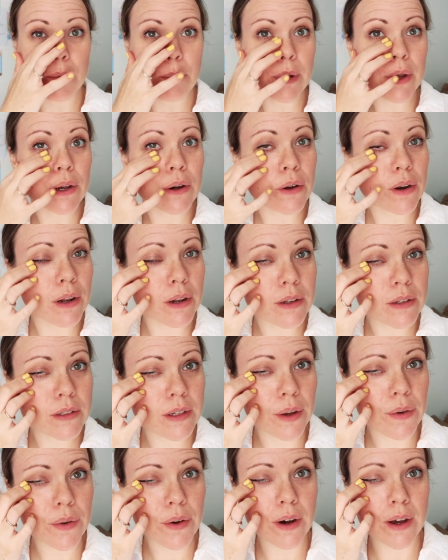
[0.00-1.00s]
Oh my god, I look
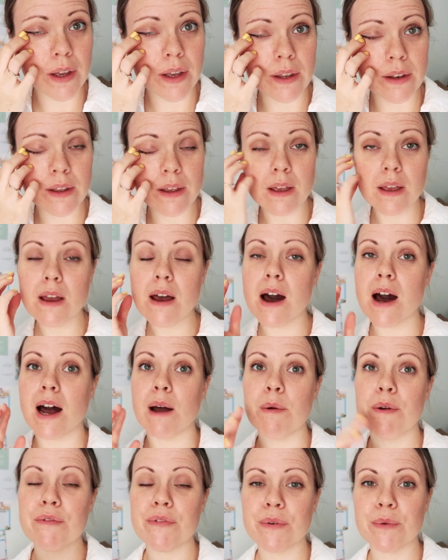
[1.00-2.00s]
so tired.
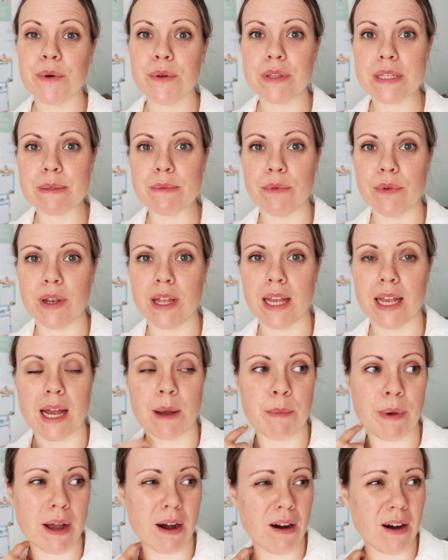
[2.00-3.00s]
I went for a walk this morning
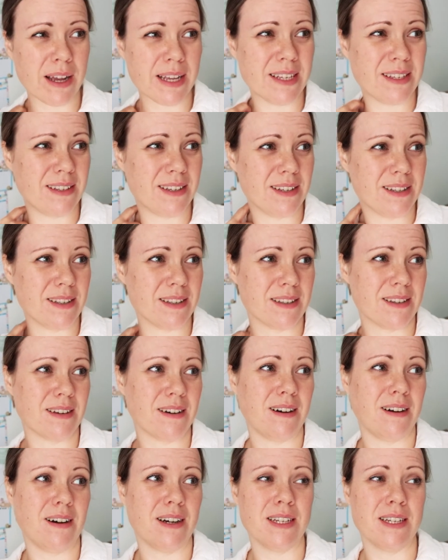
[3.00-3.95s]
and my eyes just,